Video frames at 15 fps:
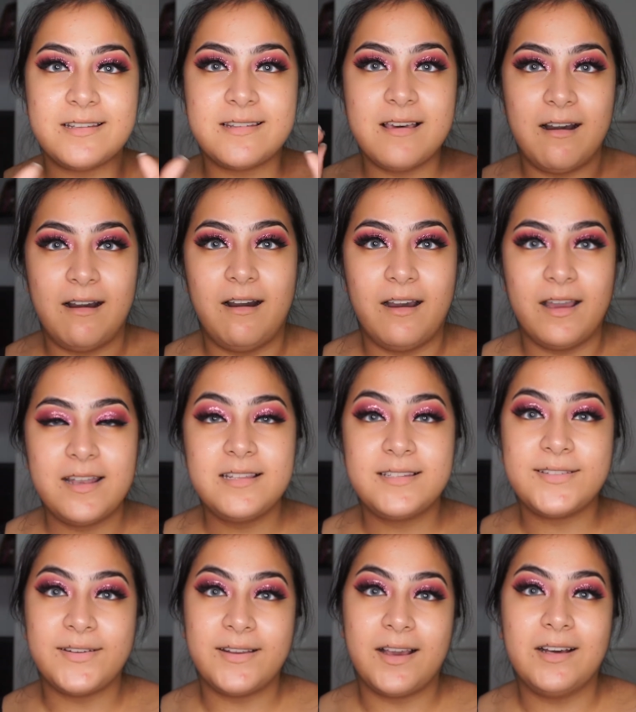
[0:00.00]
is on.
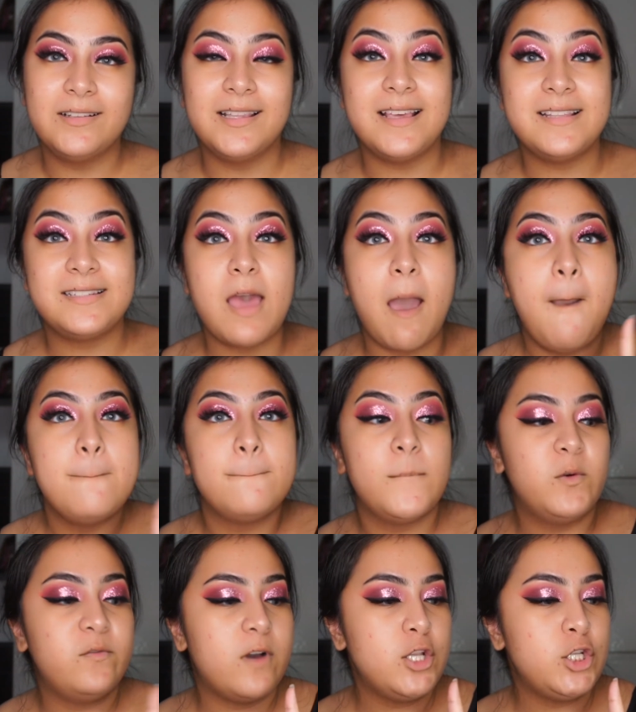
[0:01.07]
So now let's
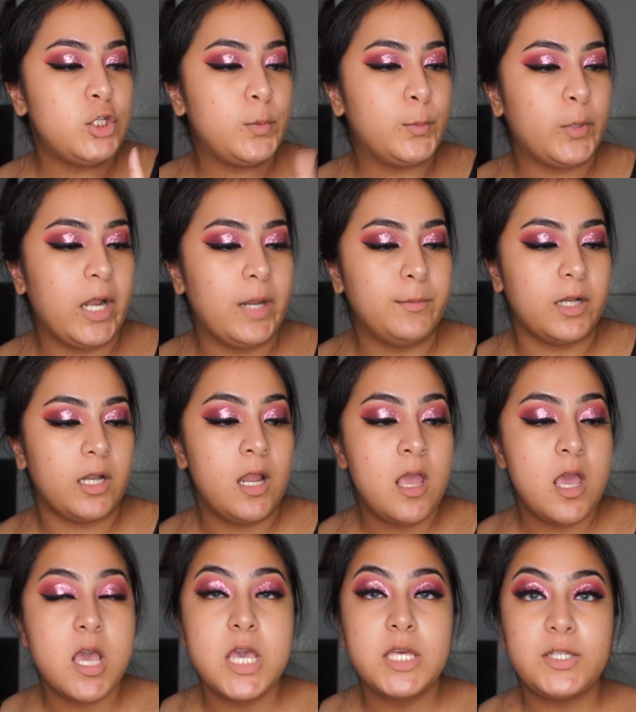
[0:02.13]
move on to primer.
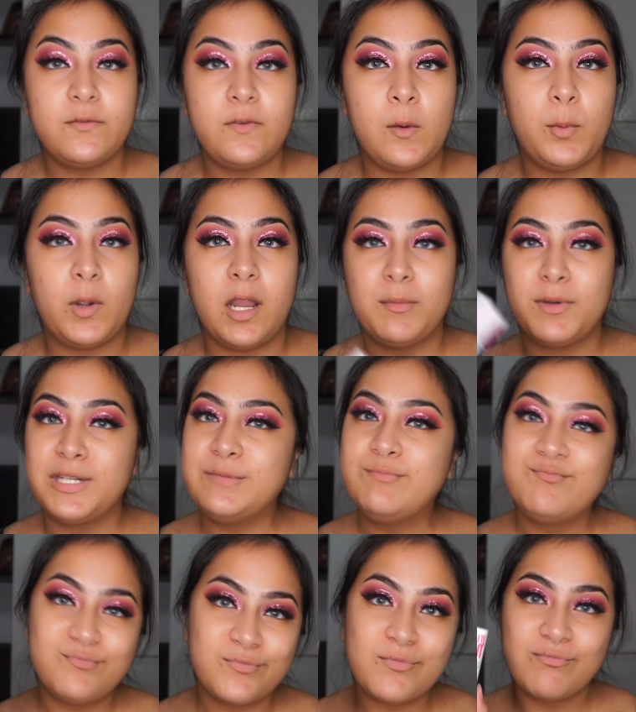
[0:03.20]
So for primer,
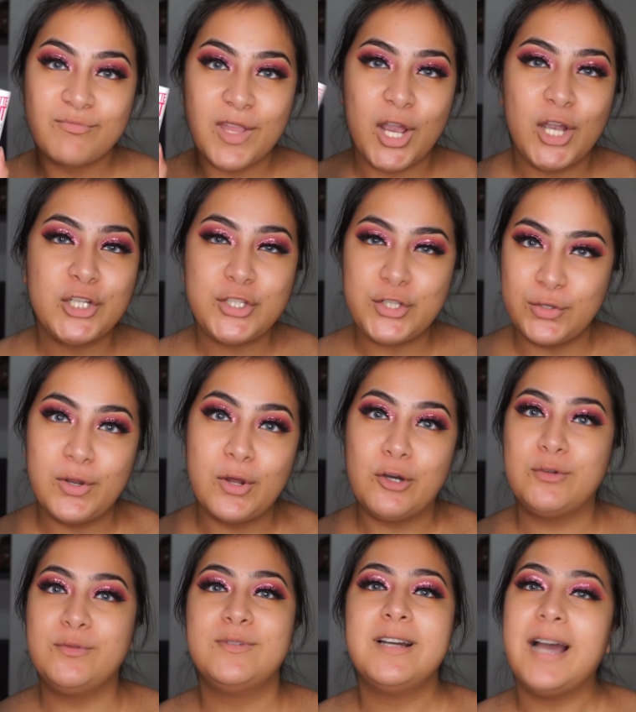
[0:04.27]
you
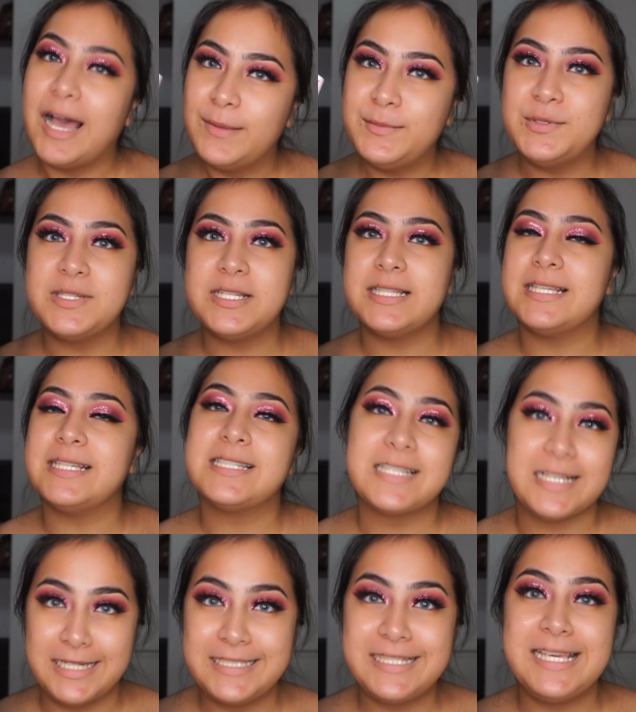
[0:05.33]
know I'm using this
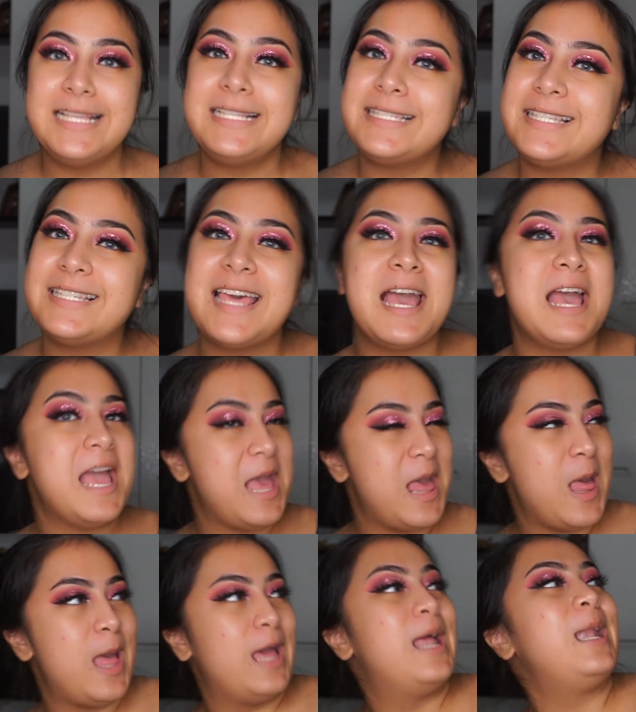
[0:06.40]
because it's
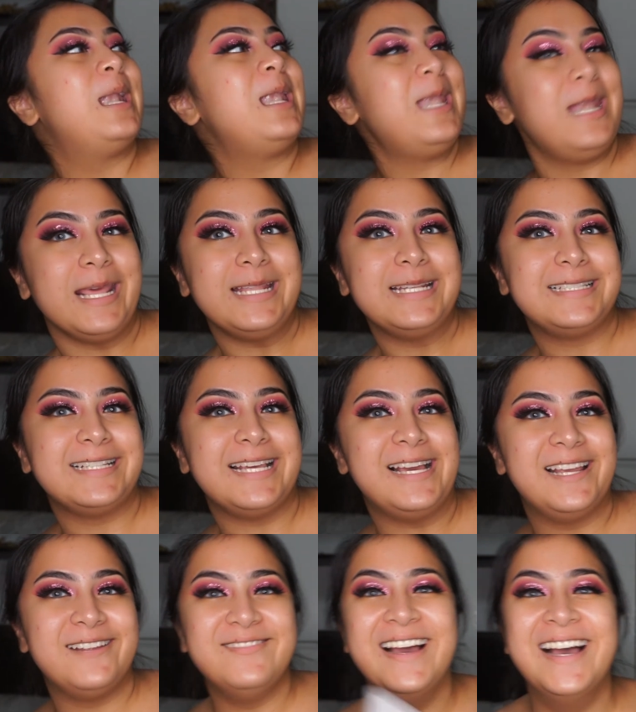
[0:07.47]

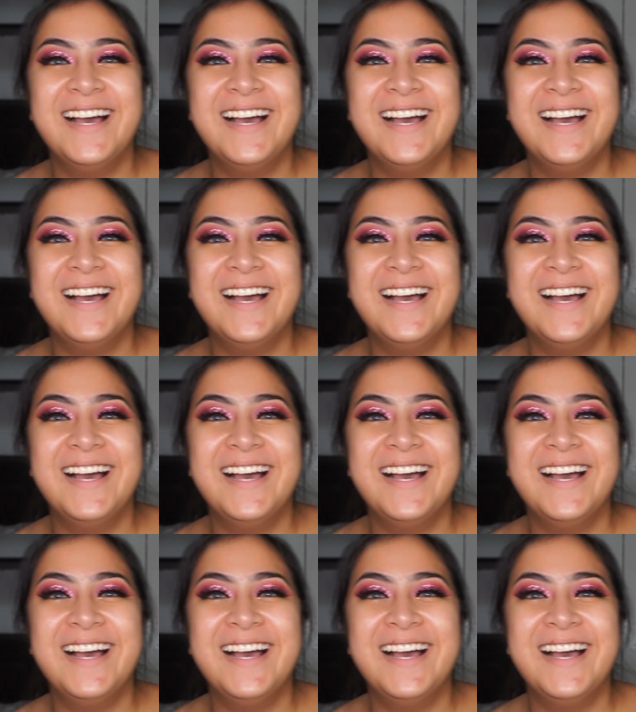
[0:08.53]
nighttime.